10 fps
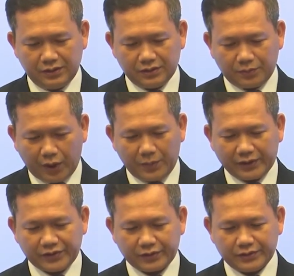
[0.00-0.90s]
the
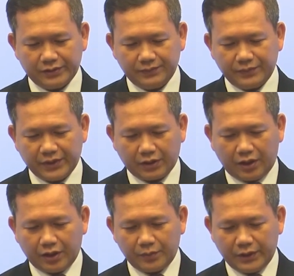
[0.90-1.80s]
public sector, the
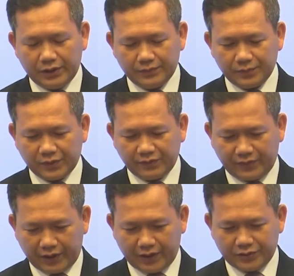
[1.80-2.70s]
economy, the
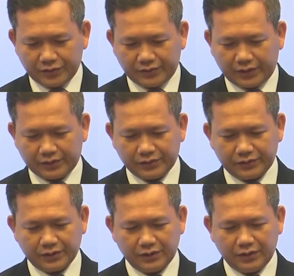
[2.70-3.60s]
financial
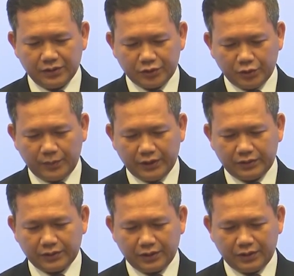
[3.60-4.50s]
sectors,
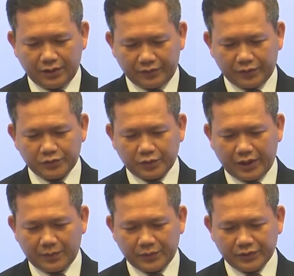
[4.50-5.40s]
humans and social
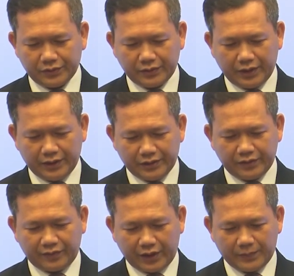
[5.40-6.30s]
capital, and the
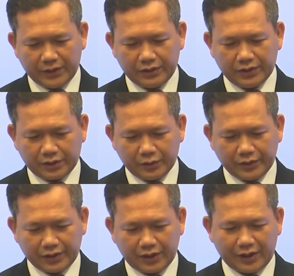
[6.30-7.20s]
environment,
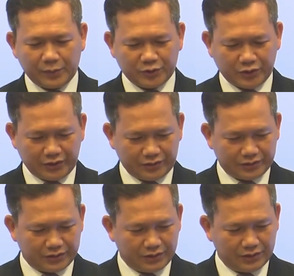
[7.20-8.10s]
including climate
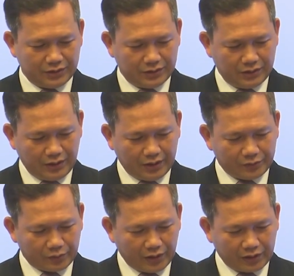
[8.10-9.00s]
change,
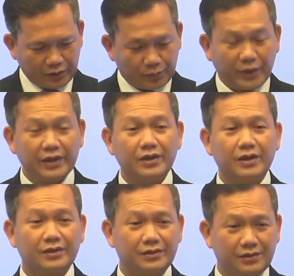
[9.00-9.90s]
as Ongyakut Peng
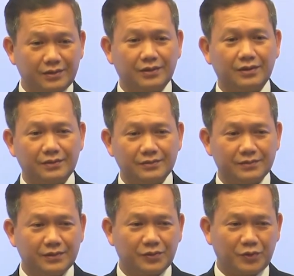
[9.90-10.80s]
has
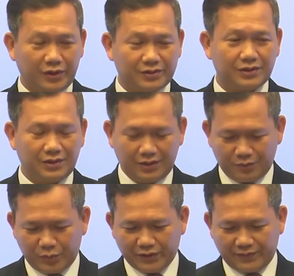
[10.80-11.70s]
stressed,
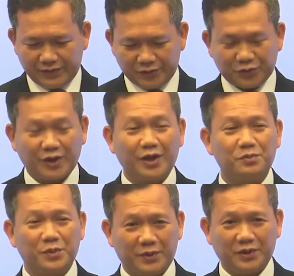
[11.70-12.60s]
briefly
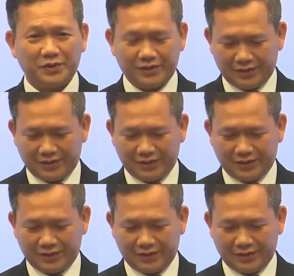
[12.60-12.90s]
described above.